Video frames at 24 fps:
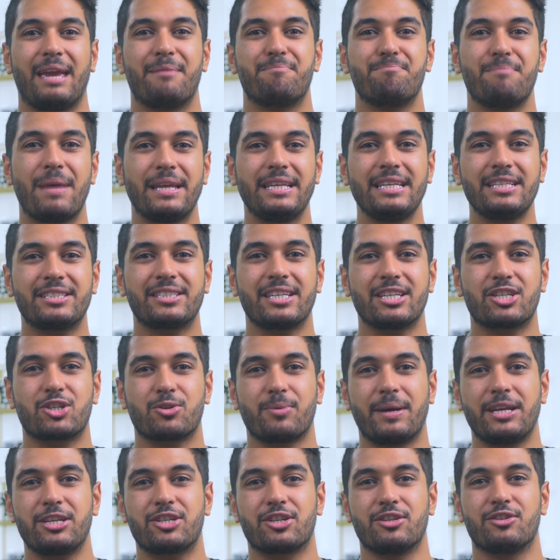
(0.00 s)
In many
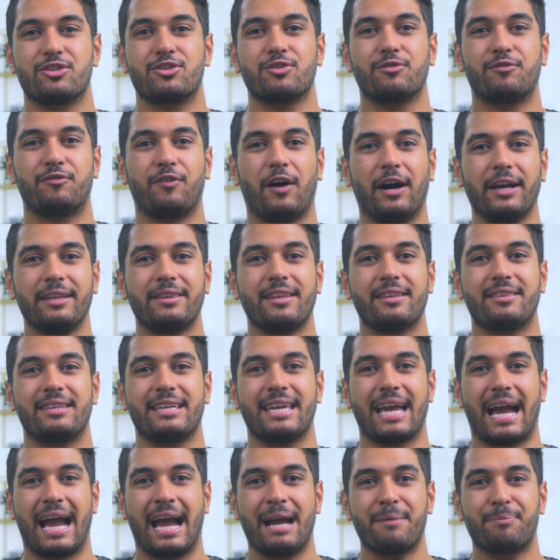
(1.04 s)
situations, you'll find that
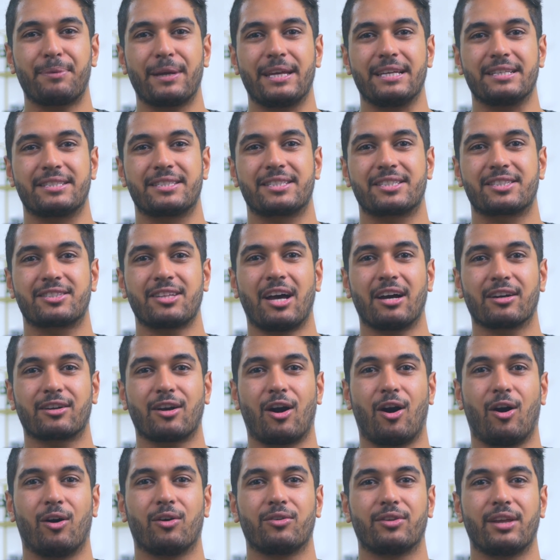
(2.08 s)
the app is stuck
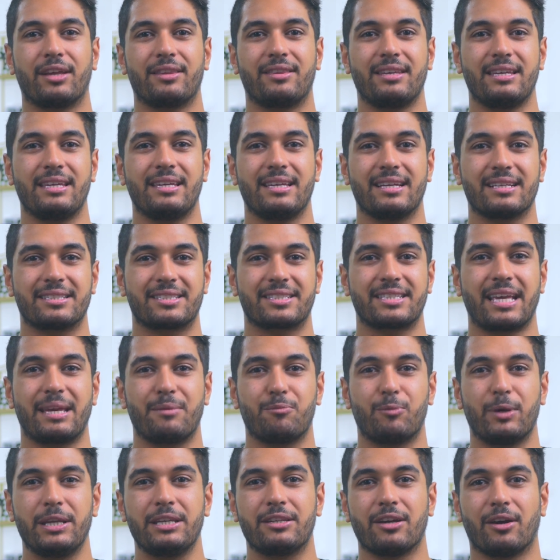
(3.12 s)
on the same
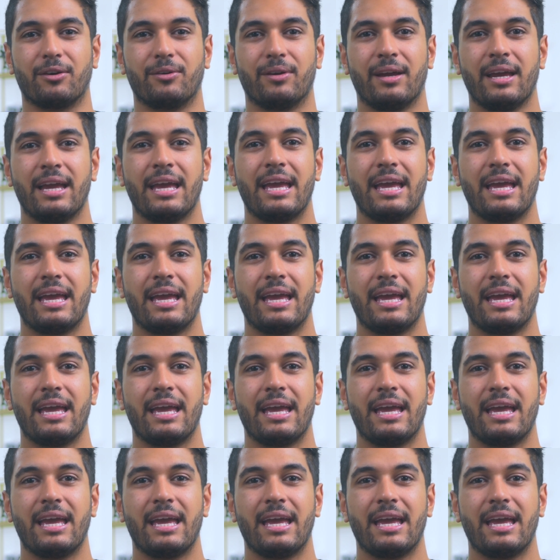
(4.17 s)
window.